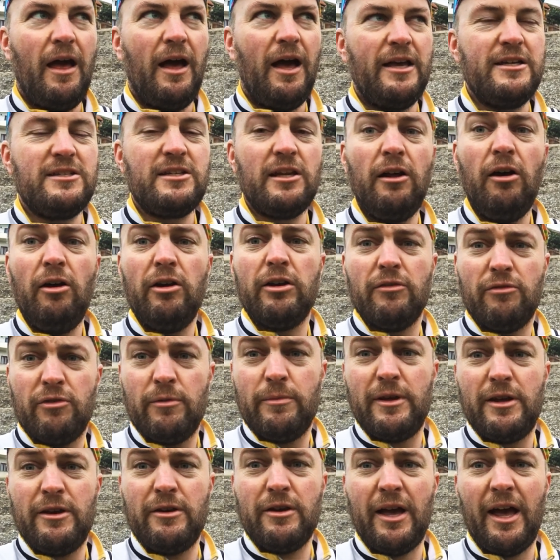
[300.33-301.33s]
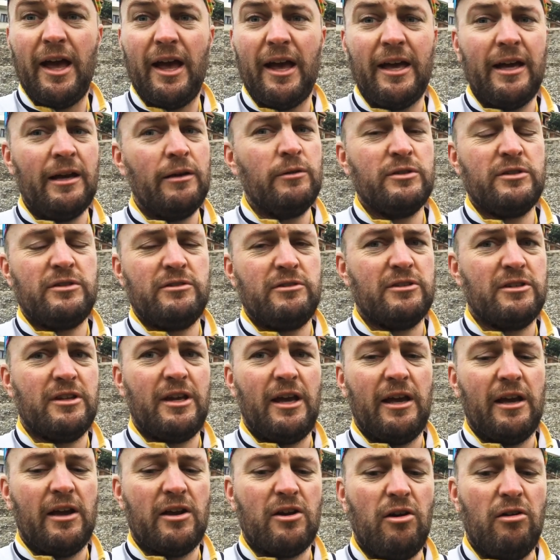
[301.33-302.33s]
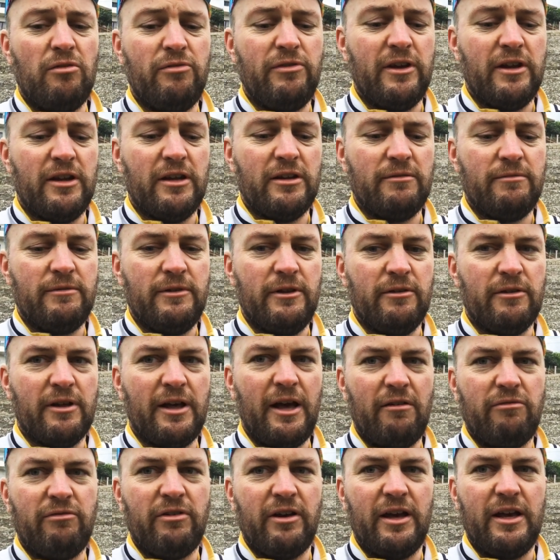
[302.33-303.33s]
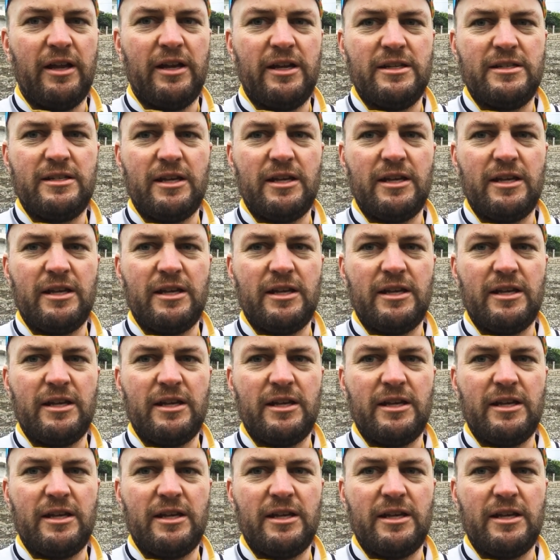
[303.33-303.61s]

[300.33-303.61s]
he said, "Oh, you're from the UK?" I was just getting a coffee in a little cafe, and I